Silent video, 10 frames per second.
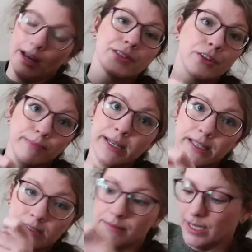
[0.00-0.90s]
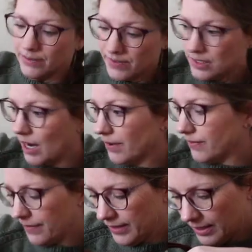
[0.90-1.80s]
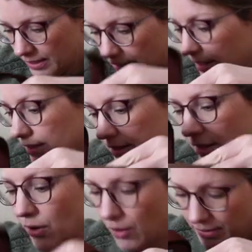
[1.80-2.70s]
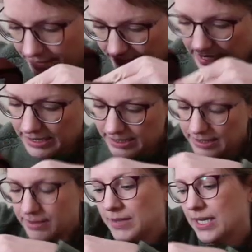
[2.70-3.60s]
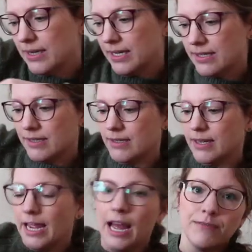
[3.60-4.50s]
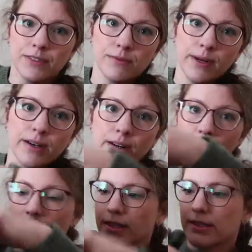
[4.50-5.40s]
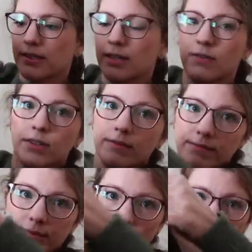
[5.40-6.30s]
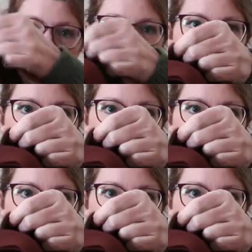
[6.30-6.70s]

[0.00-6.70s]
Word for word: a tremendous amount of stuff. So that's, I mean, that's half a sweater and it doesn't even take up